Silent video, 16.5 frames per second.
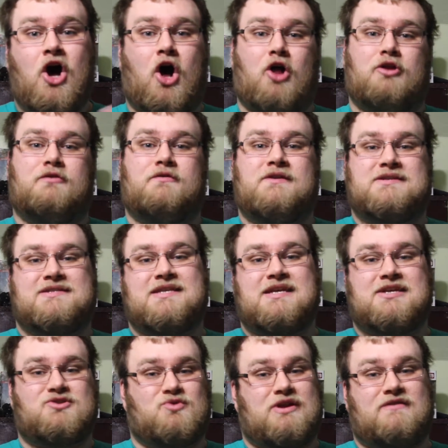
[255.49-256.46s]
All of these
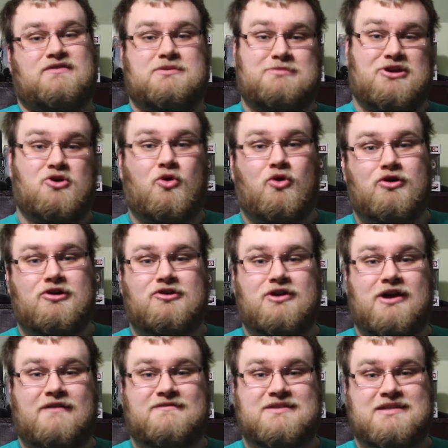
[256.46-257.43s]
things would have to be
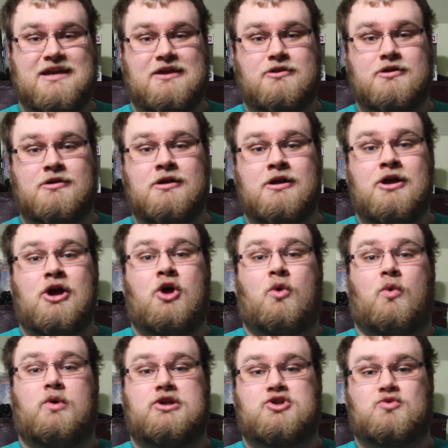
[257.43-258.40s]
choreographed together,
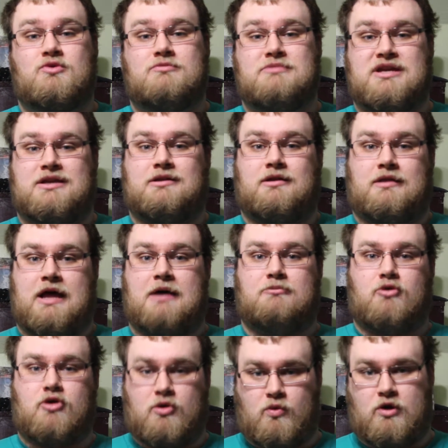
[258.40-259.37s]
which would mean a
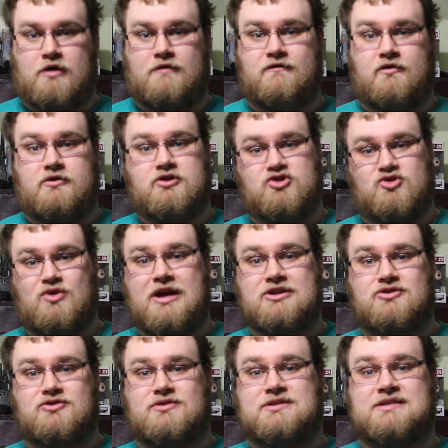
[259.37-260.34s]
lot more work for the
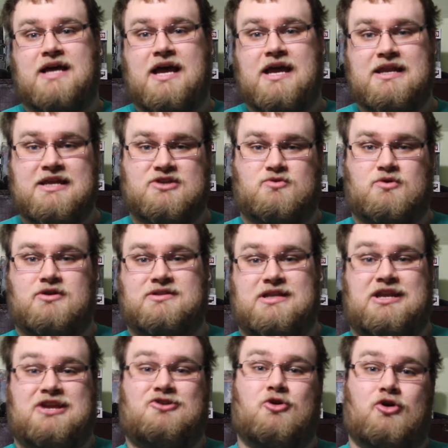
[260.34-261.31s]
director's side, as well as
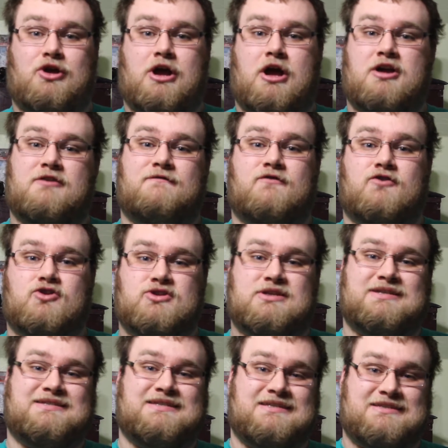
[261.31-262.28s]
any
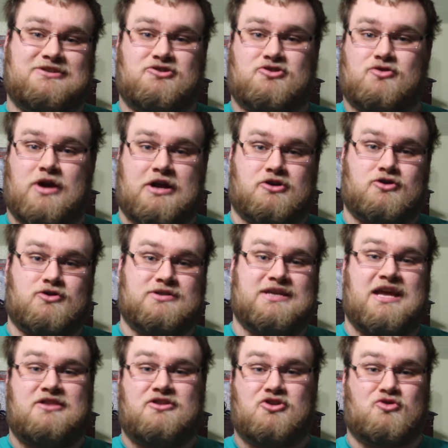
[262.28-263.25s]
choreographers, assistant
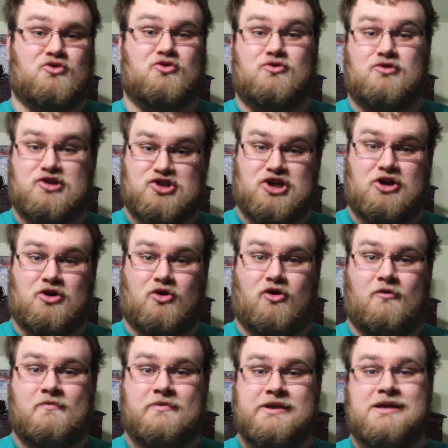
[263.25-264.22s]
directors, and the crew in
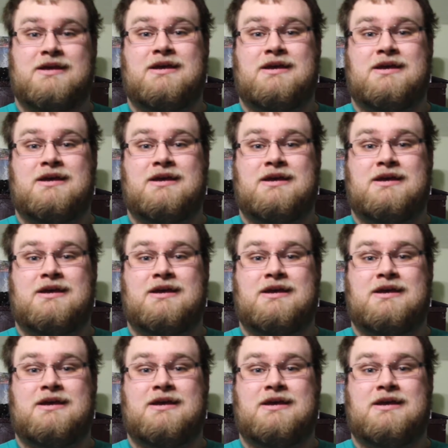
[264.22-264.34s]
general.